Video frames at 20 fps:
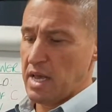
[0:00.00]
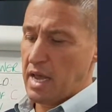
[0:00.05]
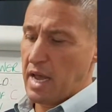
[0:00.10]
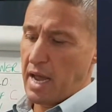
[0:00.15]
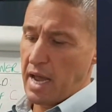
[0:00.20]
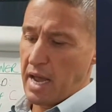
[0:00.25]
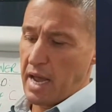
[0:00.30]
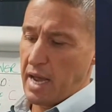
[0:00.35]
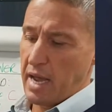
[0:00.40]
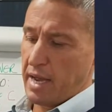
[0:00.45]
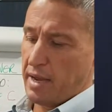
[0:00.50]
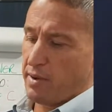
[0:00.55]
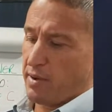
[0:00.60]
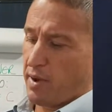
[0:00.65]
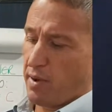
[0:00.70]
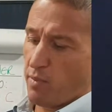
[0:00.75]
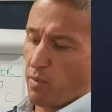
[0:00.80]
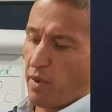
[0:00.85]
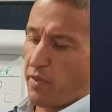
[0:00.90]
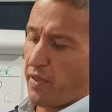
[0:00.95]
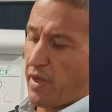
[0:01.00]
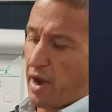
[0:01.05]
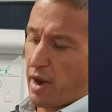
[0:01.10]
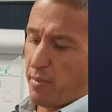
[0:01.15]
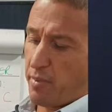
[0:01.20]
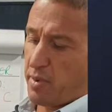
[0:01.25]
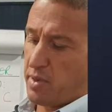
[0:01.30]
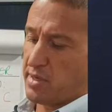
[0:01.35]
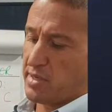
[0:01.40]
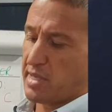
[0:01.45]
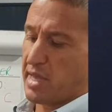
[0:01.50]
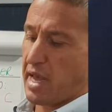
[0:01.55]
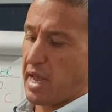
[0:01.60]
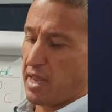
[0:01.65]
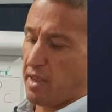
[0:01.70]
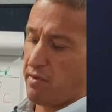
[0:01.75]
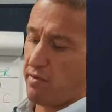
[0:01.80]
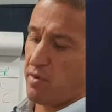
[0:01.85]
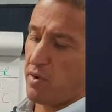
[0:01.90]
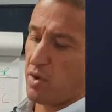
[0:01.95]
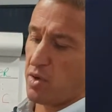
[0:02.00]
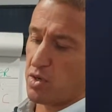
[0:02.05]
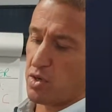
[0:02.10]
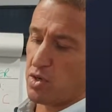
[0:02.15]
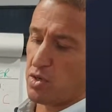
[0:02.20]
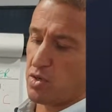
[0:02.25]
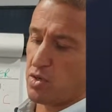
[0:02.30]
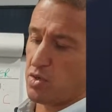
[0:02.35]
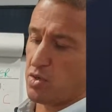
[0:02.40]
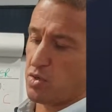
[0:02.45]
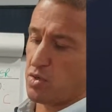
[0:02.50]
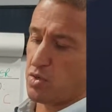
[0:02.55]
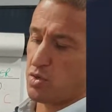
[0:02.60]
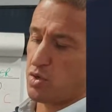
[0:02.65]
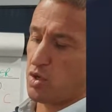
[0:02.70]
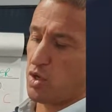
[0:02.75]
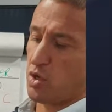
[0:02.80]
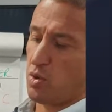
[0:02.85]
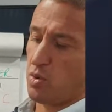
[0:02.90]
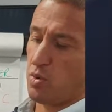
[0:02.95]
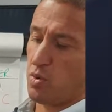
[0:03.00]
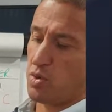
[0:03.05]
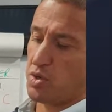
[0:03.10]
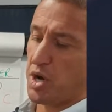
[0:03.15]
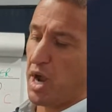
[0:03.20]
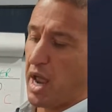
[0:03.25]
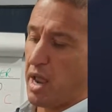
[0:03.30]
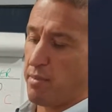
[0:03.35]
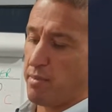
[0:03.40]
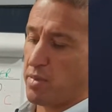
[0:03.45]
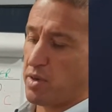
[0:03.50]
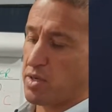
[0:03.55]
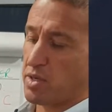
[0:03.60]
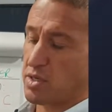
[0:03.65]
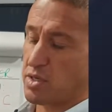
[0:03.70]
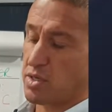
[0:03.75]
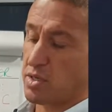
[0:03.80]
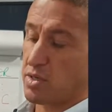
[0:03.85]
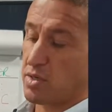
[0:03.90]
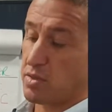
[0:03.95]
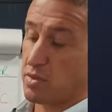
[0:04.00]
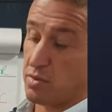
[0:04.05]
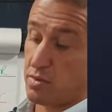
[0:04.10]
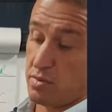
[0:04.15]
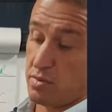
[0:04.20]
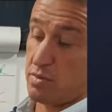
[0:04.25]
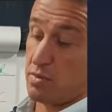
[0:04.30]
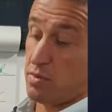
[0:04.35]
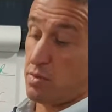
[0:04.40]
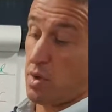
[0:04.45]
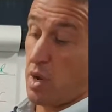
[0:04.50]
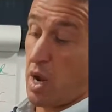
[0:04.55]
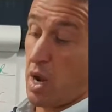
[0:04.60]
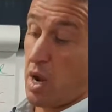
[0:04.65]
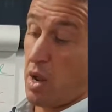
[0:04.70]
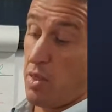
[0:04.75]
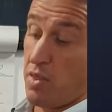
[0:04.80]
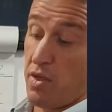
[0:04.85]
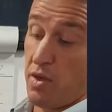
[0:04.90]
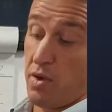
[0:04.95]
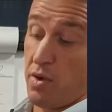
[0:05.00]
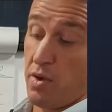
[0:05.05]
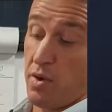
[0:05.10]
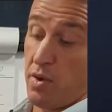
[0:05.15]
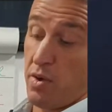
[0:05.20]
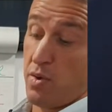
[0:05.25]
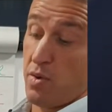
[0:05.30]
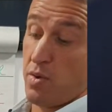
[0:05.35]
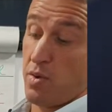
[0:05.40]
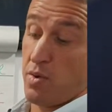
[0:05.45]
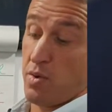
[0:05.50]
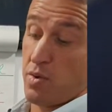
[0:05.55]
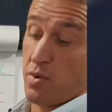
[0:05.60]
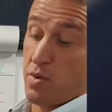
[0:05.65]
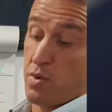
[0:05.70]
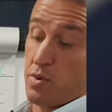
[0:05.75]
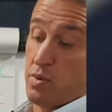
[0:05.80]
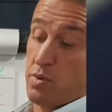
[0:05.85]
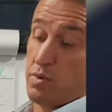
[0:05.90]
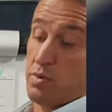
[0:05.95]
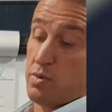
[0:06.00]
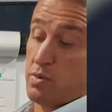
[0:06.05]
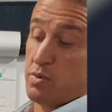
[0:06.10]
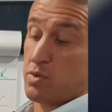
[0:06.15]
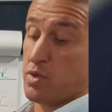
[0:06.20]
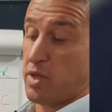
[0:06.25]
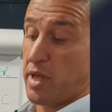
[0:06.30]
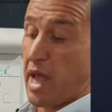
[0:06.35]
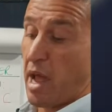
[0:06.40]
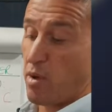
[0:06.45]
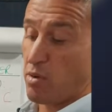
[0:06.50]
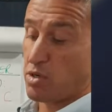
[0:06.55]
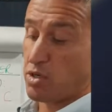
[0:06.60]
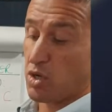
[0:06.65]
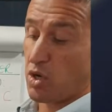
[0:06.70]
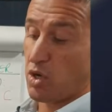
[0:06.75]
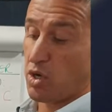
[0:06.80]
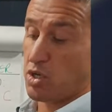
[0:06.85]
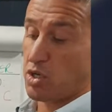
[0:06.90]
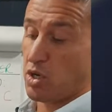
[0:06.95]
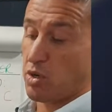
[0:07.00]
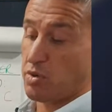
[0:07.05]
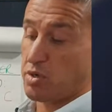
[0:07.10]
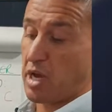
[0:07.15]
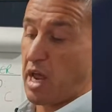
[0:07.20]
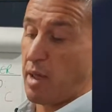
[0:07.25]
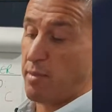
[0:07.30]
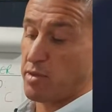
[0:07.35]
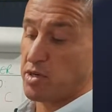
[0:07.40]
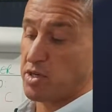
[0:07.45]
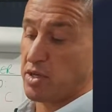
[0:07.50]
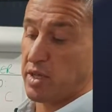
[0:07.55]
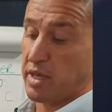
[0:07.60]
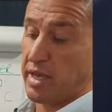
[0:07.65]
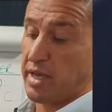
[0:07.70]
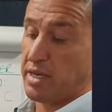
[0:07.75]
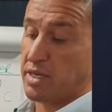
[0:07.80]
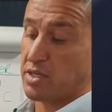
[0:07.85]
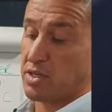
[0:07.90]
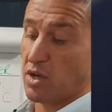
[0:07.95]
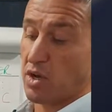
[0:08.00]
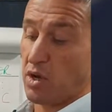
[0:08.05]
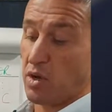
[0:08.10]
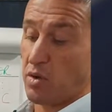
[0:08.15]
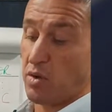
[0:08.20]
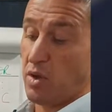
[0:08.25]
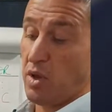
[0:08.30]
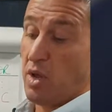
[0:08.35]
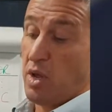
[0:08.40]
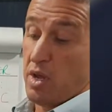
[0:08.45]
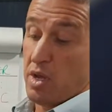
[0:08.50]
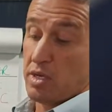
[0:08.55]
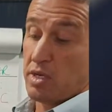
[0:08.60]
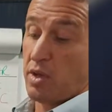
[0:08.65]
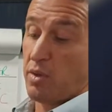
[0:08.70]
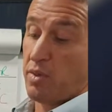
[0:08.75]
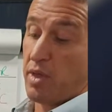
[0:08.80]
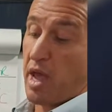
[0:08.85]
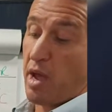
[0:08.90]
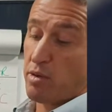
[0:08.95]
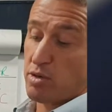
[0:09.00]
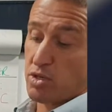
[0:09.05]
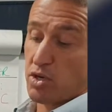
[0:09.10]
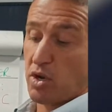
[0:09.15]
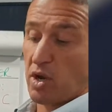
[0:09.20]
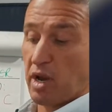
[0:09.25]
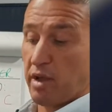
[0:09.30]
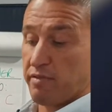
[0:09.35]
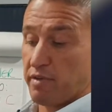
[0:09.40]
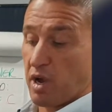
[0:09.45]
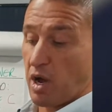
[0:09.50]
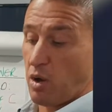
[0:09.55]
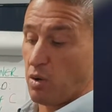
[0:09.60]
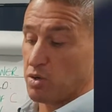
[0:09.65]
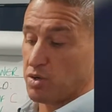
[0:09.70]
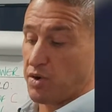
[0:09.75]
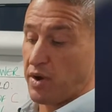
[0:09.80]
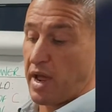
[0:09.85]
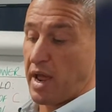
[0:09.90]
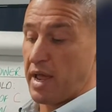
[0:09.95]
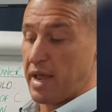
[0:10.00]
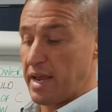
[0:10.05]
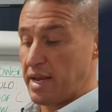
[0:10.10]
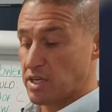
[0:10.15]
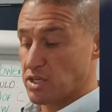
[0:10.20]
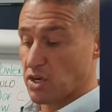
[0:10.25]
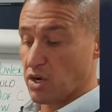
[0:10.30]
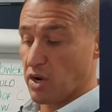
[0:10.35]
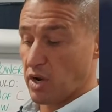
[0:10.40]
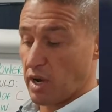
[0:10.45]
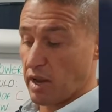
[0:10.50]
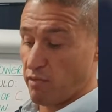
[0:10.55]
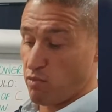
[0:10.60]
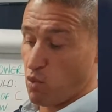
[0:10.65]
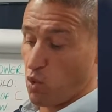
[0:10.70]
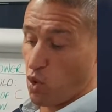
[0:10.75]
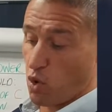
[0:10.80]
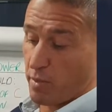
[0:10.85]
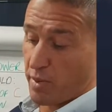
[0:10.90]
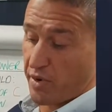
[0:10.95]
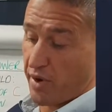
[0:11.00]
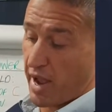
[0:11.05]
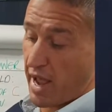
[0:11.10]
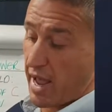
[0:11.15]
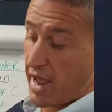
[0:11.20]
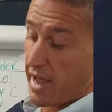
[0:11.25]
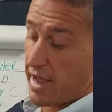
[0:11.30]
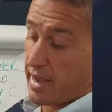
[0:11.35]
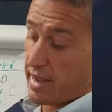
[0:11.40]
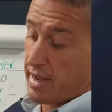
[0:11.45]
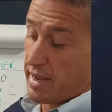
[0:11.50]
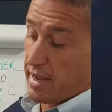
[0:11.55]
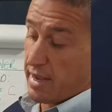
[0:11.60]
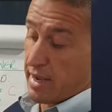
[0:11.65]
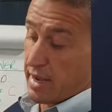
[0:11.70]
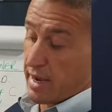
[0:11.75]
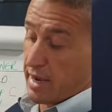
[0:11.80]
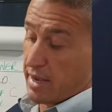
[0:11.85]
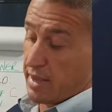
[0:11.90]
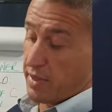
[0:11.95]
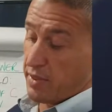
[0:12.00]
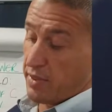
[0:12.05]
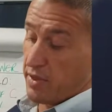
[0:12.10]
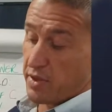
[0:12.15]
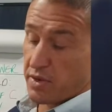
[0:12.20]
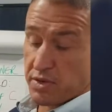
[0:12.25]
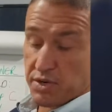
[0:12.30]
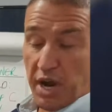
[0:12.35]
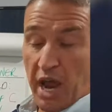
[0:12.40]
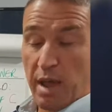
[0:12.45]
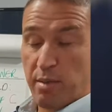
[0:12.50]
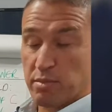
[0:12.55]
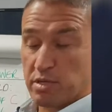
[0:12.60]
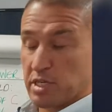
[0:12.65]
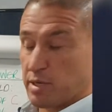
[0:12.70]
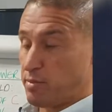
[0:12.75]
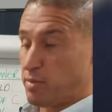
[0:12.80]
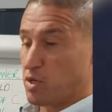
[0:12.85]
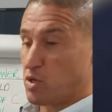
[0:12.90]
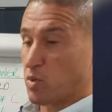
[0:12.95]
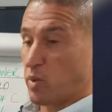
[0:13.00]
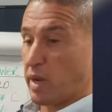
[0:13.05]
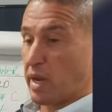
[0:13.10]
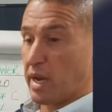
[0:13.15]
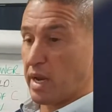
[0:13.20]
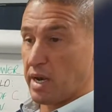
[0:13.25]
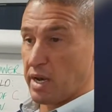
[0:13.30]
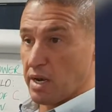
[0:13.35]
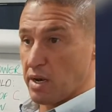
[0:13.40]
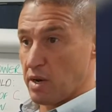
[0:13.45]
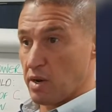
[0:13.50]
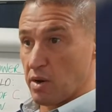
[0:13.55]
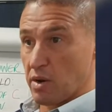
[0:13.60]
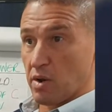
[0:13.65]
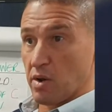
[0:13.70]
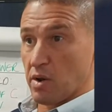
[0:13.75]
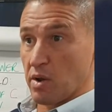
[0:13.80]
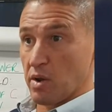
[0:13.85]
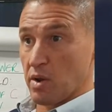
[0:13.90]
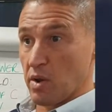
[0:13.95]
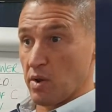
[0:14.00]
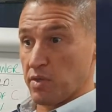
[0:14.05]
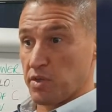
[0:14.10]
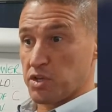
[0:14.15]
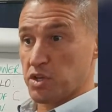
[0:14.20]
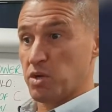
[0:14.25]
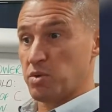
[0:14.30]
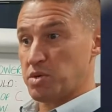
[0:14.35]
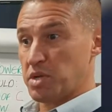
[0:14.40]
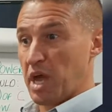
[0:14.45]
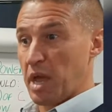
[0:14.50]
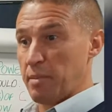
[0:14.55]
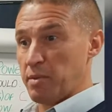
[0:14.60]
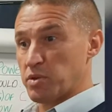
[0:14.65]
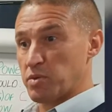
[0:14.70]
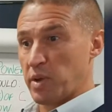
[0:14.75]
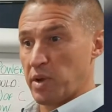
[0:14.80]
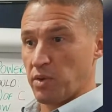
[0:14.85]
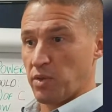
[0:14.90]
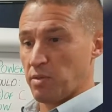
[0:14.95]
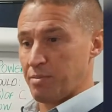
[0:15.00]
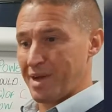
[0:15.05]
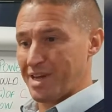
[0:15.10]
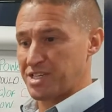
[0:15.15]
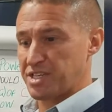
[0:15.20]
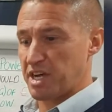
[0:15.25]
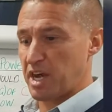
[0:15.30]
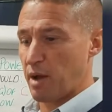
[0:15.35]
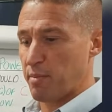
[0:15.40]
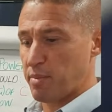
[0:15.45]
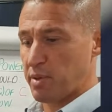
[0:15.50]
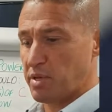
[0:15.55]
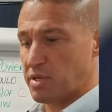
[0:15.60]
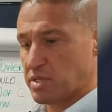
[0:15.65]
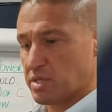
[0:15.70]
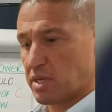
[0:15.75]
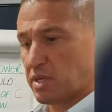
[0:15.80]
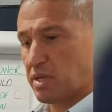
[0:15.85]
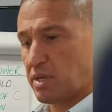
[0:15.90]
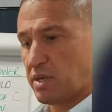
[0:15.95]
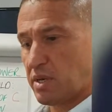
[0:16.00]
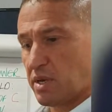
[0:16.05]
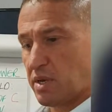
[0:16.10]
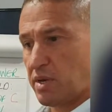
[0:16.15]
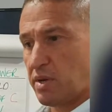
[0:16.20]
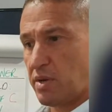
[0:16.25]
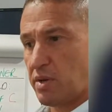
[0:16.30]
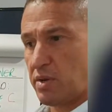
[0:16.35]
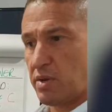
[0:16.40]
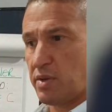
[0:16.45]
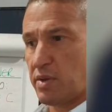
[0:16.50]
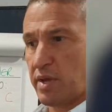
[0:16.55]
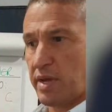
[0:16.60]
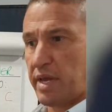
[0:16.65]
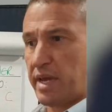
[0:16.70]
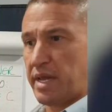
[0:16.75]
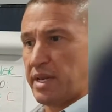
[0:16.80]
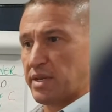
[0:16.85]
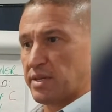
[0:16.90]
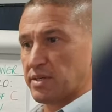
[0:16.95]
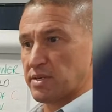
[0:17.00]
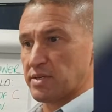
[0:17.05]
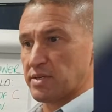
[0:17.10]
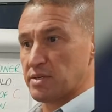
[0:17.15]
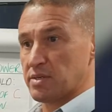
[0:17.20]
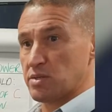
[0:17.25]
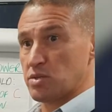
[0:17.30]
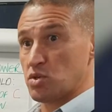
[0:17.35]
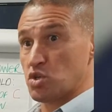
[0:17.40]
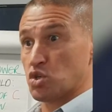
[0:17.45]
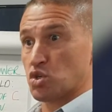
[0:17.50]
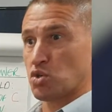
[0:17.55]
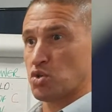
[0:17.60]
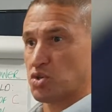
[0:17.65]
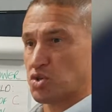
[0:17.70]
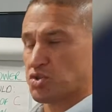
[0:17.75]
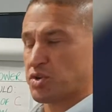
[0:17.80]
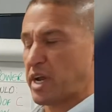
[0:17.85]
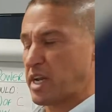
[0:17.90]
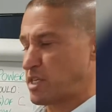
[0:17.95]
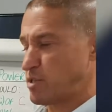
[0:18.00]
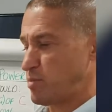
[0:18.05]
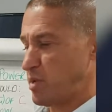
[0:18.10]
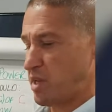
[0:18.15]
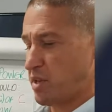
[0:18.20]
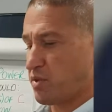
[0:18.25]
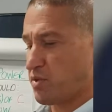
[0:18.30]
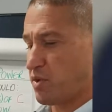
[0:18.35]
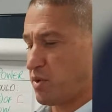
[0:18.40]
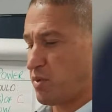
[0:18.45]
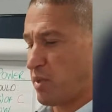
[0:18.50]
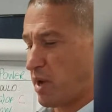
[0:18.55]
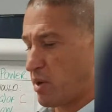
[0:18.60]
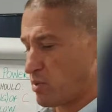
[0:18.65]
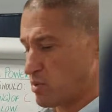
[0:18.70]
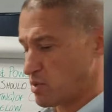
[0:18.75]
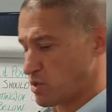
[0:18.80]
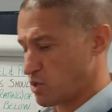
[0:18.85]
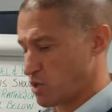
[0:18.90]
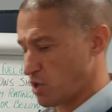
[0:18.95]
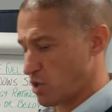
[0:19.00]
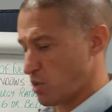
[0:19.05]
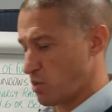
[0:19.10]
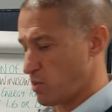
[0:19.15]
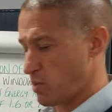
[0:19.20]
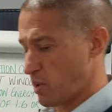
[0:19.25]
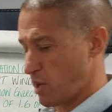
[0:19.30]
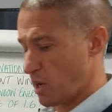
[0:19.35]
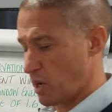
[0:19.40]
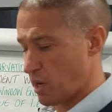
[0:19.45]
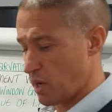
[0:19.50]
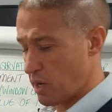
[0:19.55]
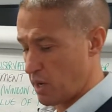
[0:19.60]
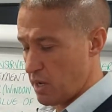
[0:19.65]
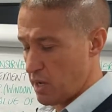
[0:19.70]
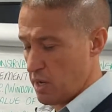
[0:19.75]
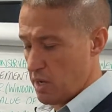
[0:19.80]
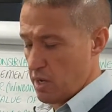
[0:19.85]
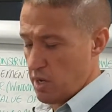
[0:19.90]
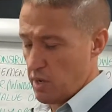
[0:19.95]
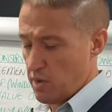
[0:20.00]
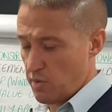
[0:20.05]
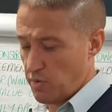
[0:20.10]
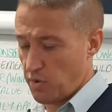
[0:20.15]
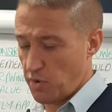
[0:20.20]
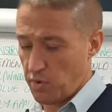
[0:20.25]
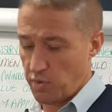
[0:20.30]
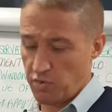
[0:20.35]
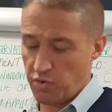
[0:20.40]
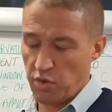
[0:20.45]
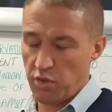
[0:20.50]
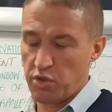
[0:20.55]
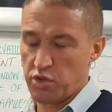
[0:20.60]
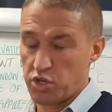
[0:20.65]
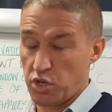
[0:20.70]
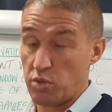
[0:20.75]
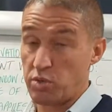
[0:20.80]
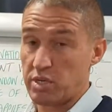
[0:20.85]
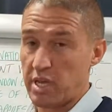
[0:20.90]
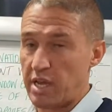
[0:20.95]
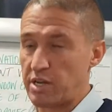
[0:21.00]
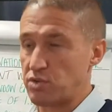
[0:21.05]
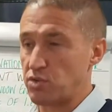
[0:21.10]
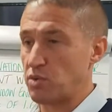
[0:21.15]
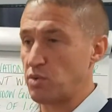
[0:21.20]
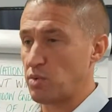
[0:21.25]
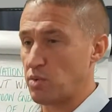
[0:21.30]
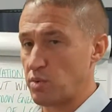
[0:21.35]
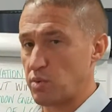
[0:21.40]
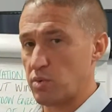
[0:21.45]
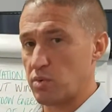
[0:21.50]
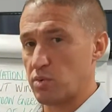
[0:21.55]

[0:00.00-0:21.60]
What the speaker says: And what that happens there, you've got 2 chambers to the outside, 2 chambers to the inside. So the outside will have colder air, inside will have warmer air, and the chambers in between are the 2 chambers where all the magic happens, and the heat shouldn't transmit through those through the 2 central